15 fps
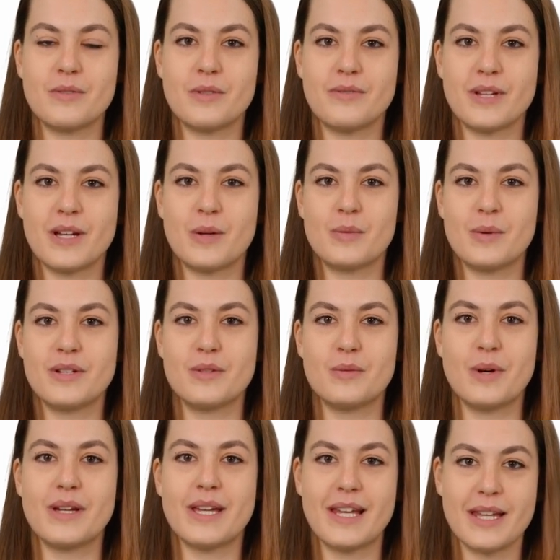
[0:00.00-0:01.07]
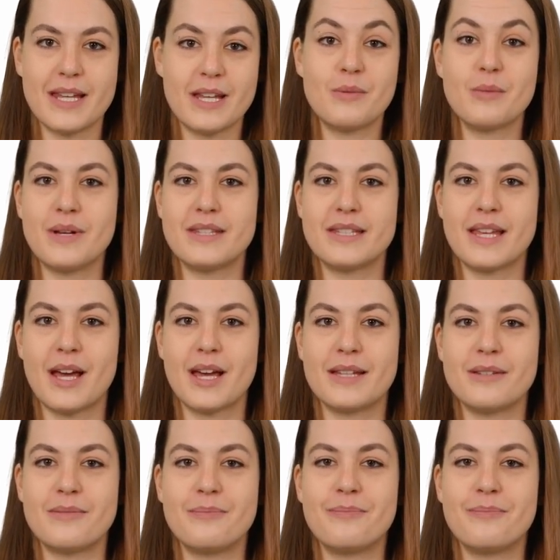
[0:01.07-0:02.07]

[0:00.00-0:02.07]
reveal what's working and what's not.